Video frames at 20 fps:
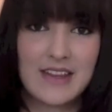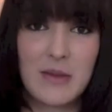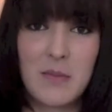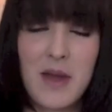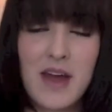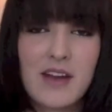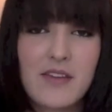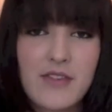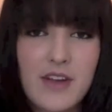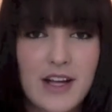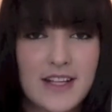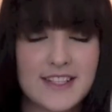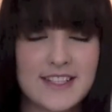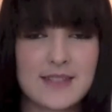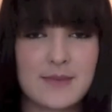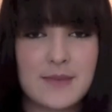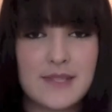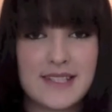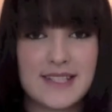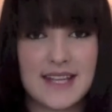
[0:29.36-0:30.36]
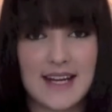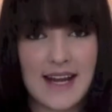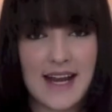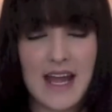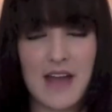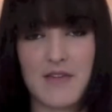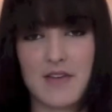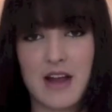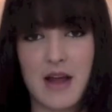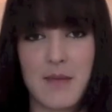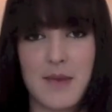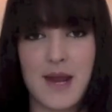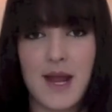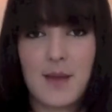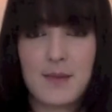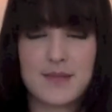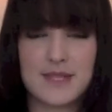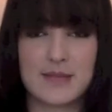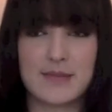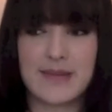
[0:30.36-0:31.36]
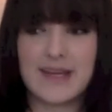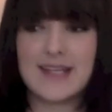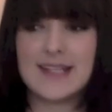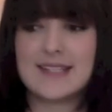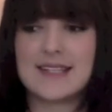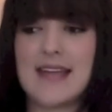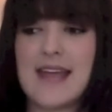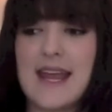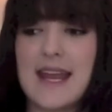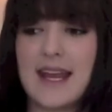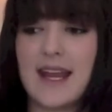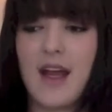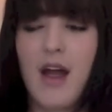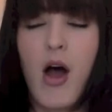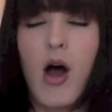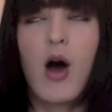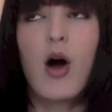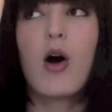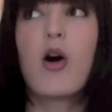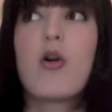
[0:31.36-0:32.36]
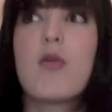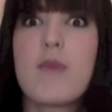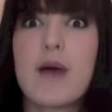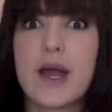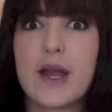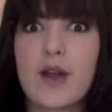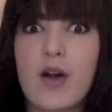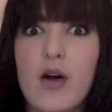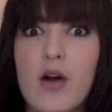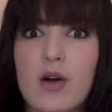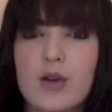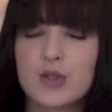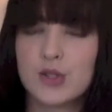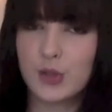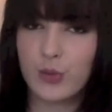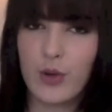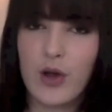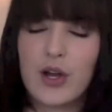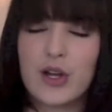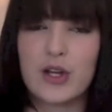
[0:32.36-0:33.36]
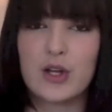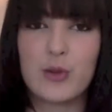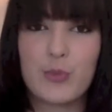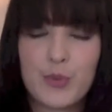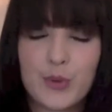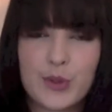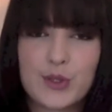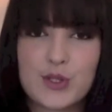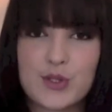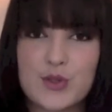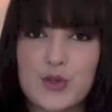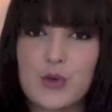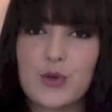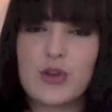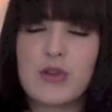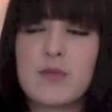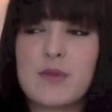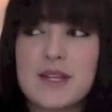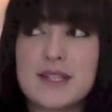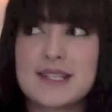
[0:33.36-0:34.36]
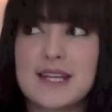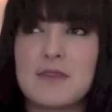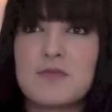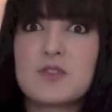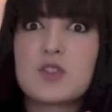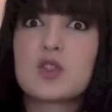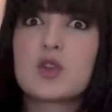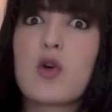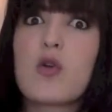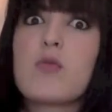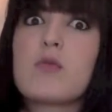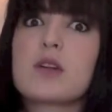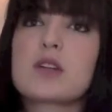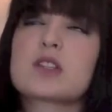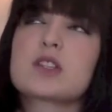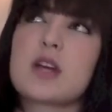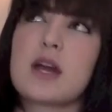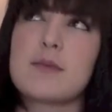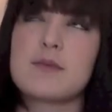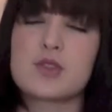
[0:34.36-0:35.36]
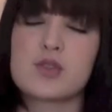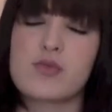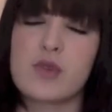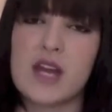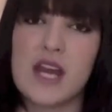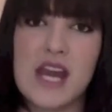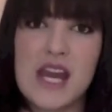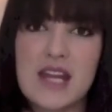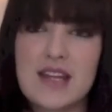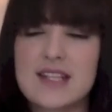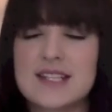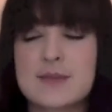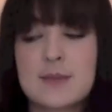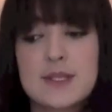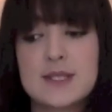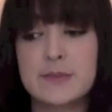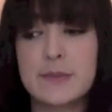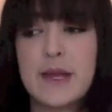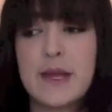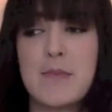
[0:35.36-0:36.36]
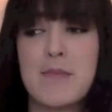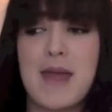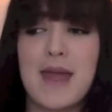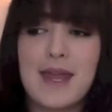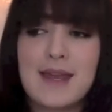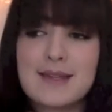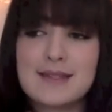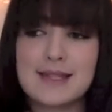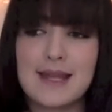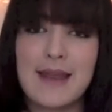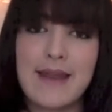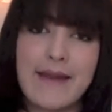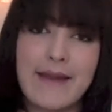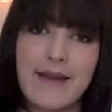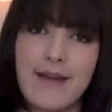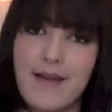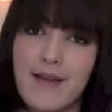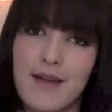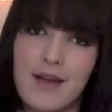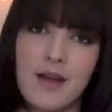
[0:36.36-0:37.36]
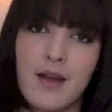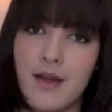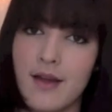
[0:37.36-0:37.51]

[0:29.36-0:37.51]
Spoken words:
the amount of customers that I have coming up to me saying, "Oh my god, you work in a bookstore, you must have so much time to read, this must be amazing."